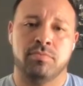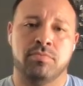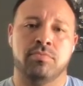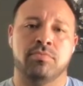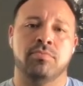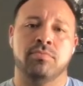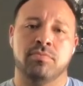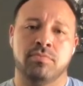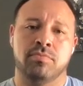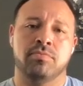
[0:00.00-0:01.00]

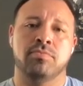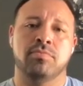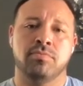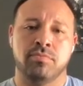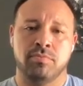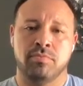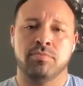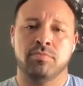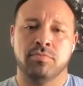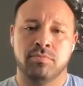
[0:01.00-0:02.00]

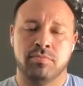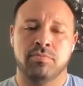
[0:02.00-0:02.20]
No words are spoken by the person on screen.